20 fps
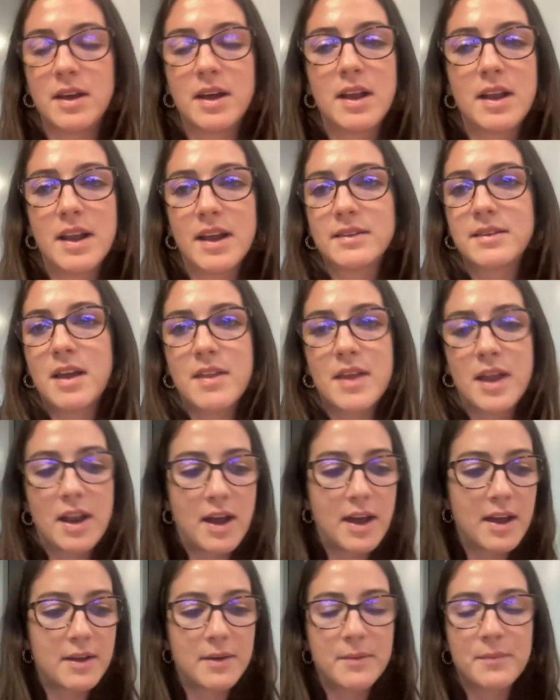Let's say they're
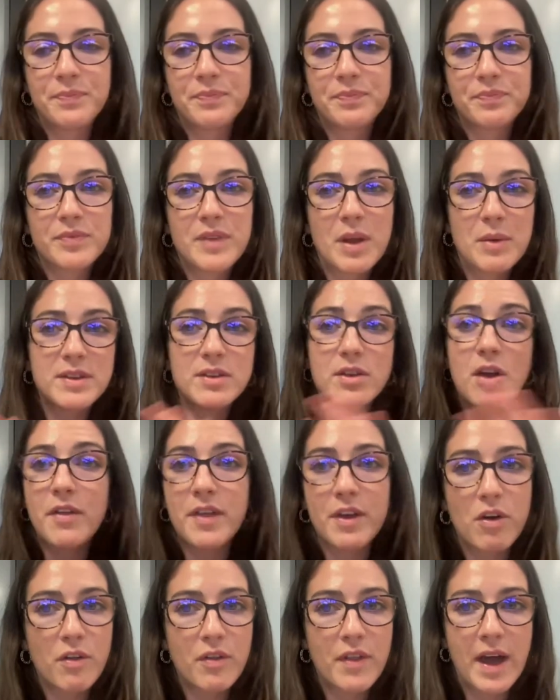like, there was nothing on